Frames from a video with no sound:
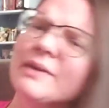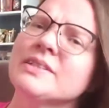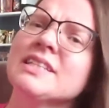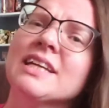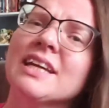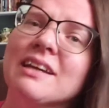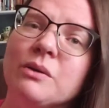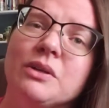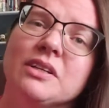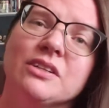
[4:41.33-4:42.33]
I was thinking I
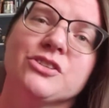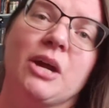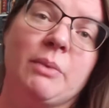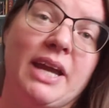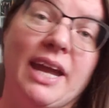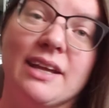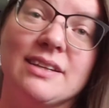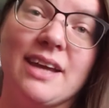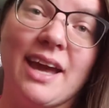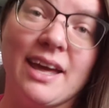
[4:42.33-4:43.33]
would try my
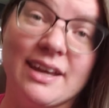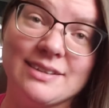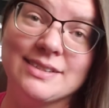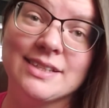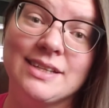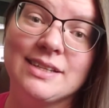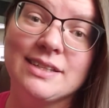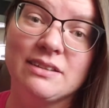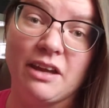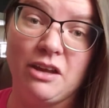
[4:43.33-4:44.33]
hand at
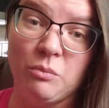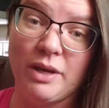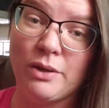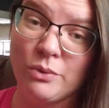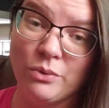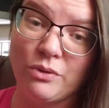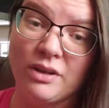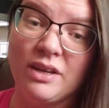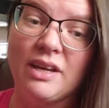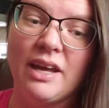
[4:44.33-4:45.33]
dyeing my
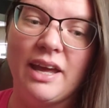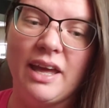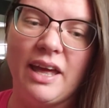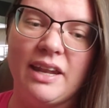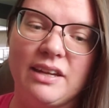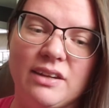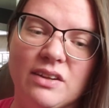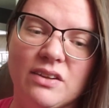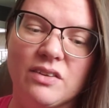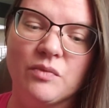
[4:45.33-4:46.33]
own and
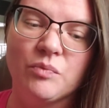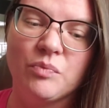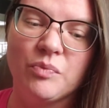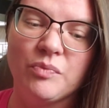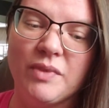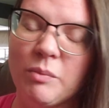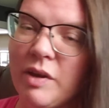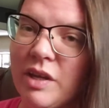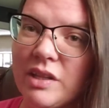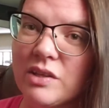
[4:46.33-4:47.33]
they
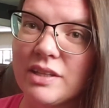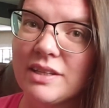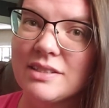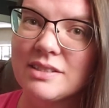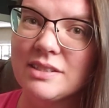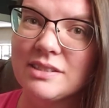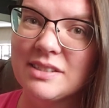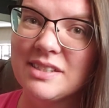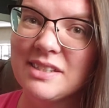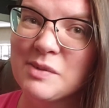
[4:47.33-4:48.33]
make it look like it's
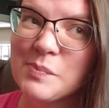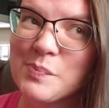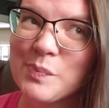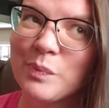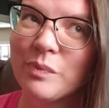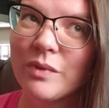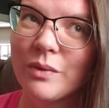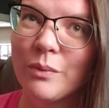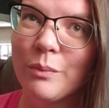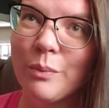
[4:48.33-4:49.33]
easy.
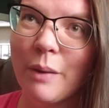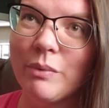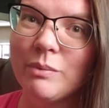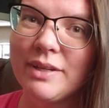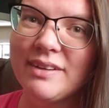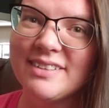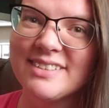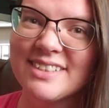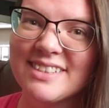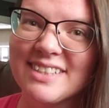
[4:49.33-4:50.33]
Probably not
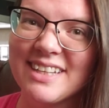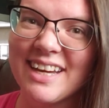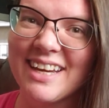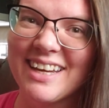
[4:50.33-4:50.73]
as easy